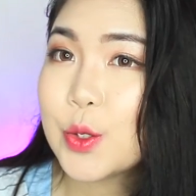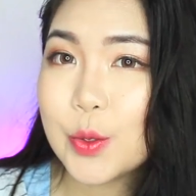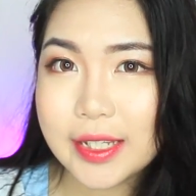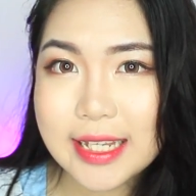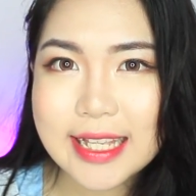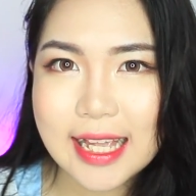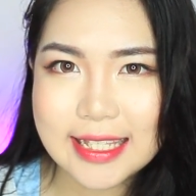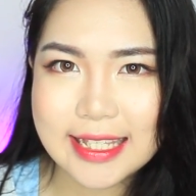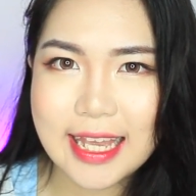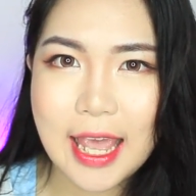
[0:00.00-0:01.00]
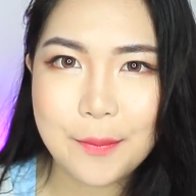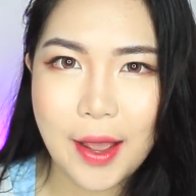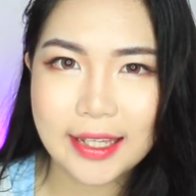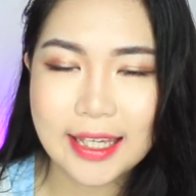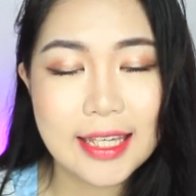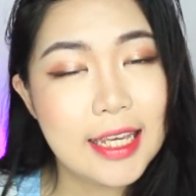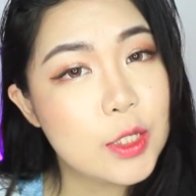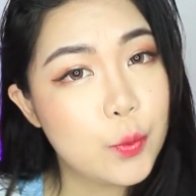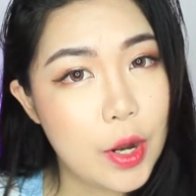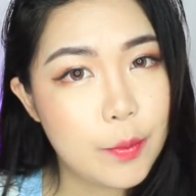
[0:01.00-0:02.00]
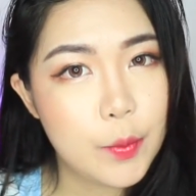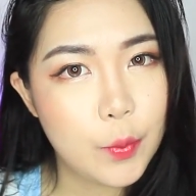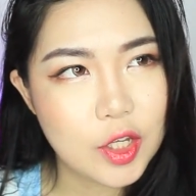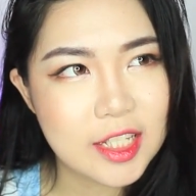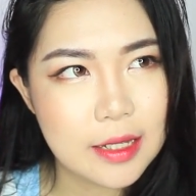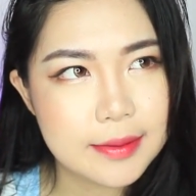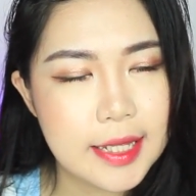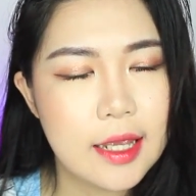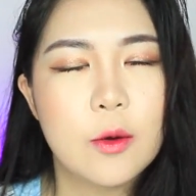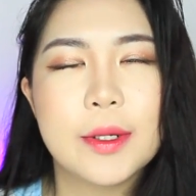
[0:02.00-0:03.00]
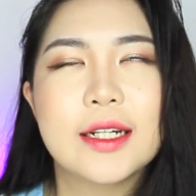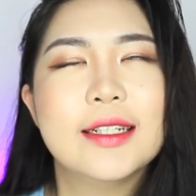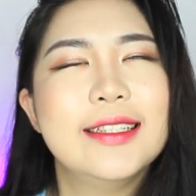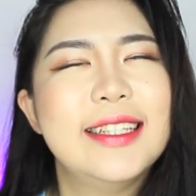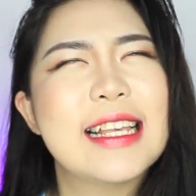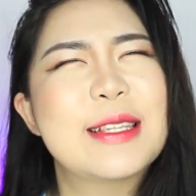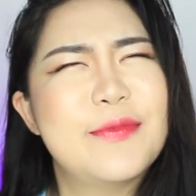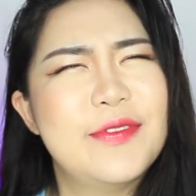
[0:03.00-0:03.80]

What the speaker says: So this ZA Punky Kiss Vibrant Moist Lipstick, oh my god, yes,